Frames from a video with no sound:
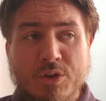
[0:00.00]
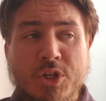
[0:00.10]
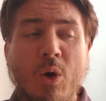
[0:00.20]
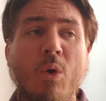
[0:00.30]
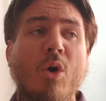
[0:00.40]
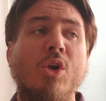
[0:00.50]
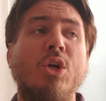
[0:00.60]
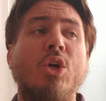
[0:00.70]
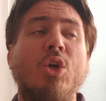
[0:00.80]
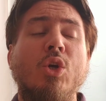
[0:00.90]
So
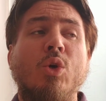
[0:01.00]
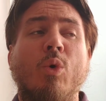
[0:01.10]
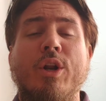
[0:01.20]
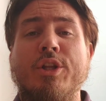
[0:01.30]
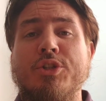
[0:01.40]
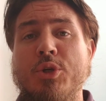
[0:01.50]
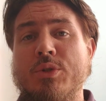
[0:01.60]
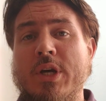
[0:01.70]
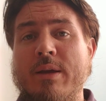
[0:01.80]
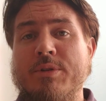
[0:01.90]
what are the
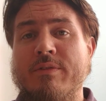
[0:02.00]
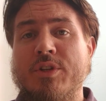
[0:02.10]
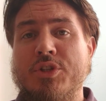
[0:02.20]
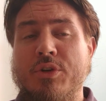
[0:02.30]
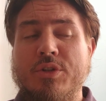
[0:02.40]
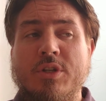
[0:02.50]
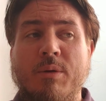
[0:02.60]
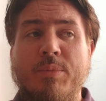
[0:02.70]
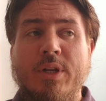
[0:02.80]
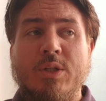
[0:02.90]
two types of insurance
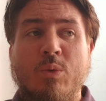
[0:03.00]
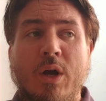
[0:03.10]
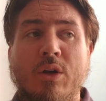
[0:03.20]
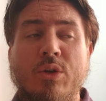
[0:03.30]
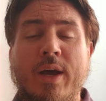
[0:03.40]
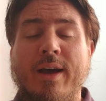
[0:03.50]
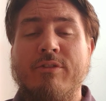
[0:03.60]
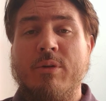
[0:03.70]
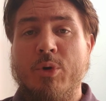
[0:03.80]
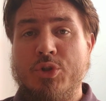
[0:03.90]
companies? Well, you
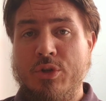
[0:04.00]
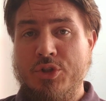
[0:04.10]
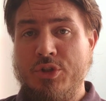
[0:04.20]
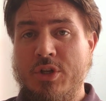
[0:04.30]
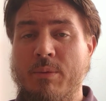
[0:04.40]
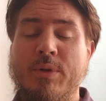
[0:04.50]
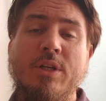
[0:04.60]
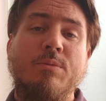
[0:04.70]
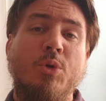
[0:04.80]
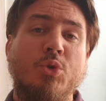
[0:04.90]
have commercial insurance
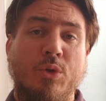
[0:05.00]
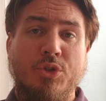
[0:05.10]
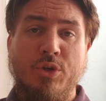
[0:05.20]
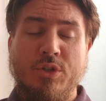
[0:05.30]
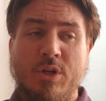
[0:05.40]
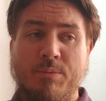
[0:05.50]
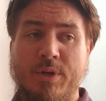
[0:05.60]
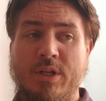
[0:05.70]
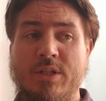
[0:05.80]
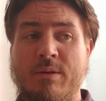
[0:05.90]
companies, mutual insurance
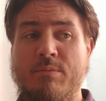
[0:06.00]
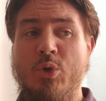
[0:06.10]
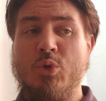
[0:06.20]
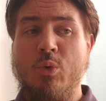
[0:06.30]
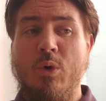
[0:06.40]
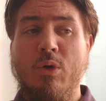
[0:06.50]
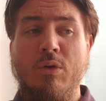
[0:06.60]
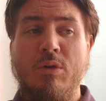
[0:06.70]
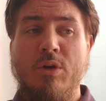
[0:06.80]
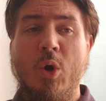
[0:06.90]
companies, and
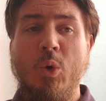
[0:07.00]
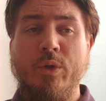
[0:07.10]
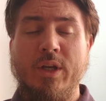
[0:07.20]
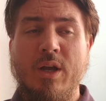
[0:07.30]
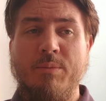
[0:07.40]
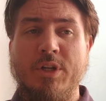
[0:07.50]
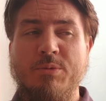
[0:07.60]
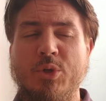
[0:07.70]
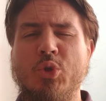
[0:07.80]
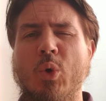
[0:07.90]
mutual holding
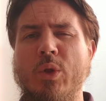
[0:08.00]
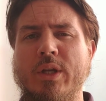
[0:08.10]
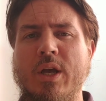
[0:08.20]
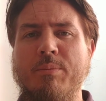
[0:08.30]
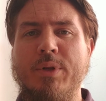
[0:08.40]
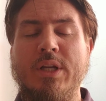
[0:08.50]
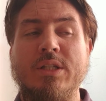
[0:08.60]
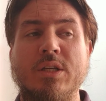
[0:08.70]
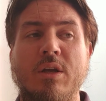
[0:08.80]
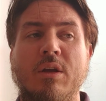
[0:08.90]
companies. Mutual holding
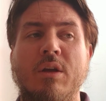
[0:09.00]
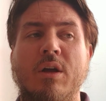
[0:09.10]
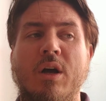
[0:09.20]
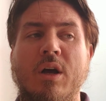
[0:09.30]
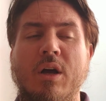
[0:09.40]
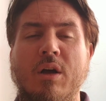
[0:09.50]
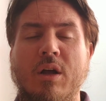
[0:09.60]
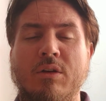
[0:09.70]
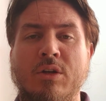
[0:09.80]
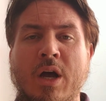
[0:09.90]
companies,
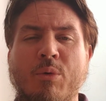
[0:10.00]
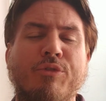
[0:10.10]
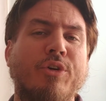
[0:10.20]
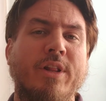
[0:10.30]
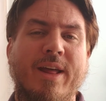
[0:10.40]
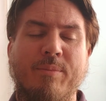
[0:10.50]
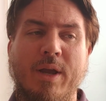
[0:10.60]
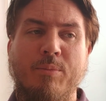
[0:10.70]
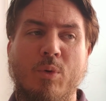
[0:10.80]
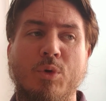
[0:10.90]
uh, I'll refer to that
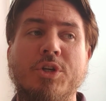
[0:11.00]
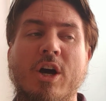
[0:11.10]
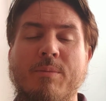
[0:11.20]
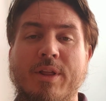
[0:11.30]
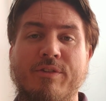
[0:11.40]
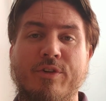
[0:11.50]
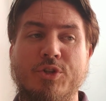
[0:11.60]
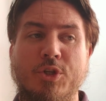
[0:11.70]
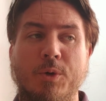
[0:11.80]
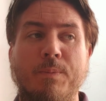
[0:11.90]
paper. We'll talk about the
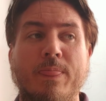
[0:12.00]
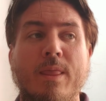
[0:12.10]
first two.